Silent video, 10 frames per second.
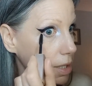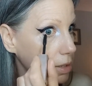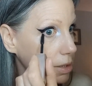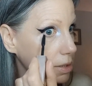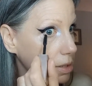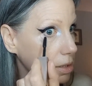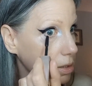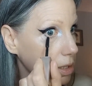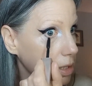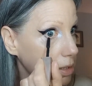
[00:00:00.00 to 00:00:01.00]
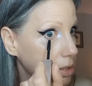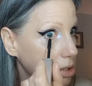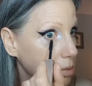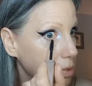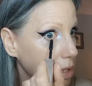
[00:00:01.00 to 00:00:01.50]
it still
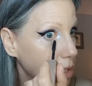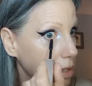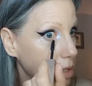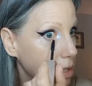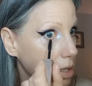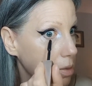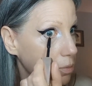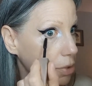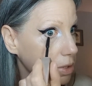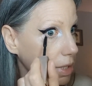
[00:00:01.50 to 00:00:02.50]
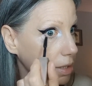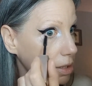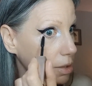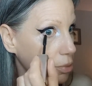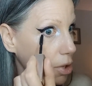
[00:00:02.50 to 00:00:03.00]
needs to be
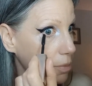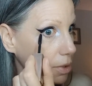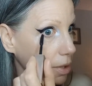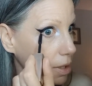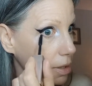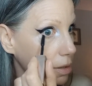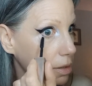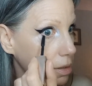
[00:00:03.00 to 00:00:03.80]
presented properly.